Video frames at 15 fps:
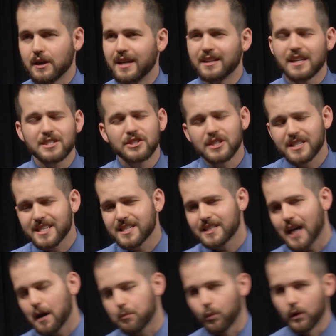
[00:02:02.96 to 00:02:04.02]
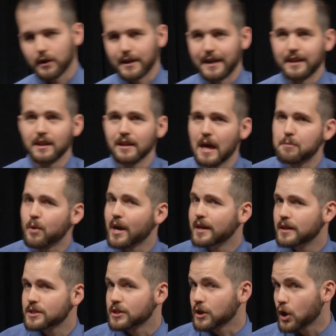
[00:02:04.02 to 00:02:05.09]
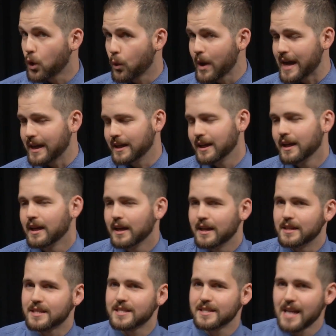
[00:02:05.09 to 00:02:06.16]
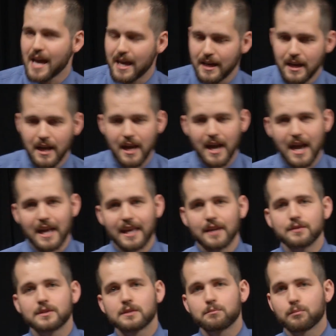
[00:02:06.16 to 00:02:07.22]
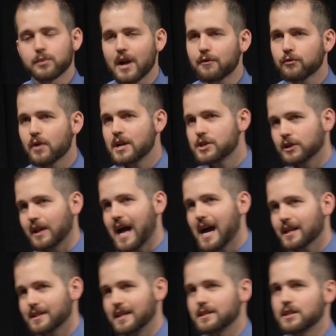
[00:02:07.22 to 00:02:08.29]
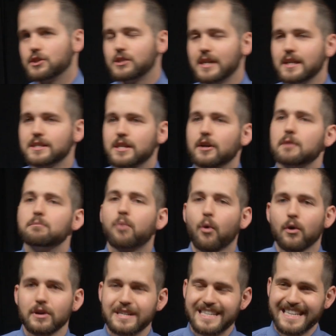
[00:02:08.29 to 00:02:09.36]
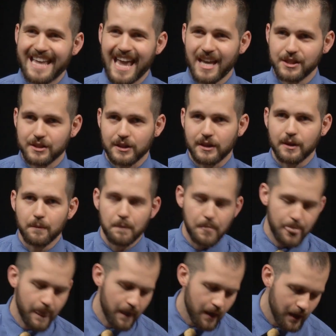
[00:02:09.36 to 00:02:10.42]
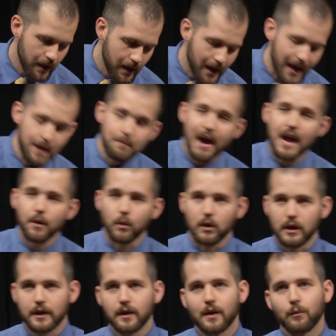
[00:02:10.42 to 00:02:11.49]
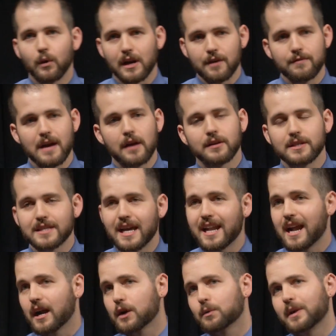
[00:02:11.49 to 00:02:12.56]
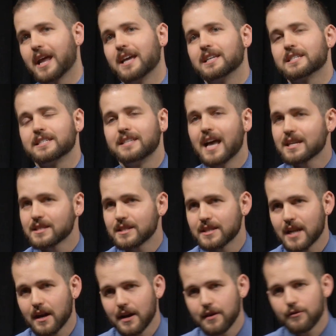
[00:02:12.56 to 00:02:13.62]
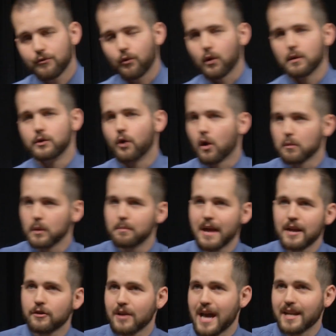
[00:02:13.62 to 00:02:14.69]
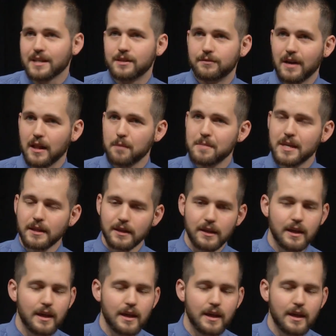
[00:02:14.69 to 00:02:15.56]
it doesn't just stop working. The librarian doesn't quit. Instead, it gives preferential access to genes that are important to cancer. In my work, what I found is that ARID1A is necessary for normal pancreatic development,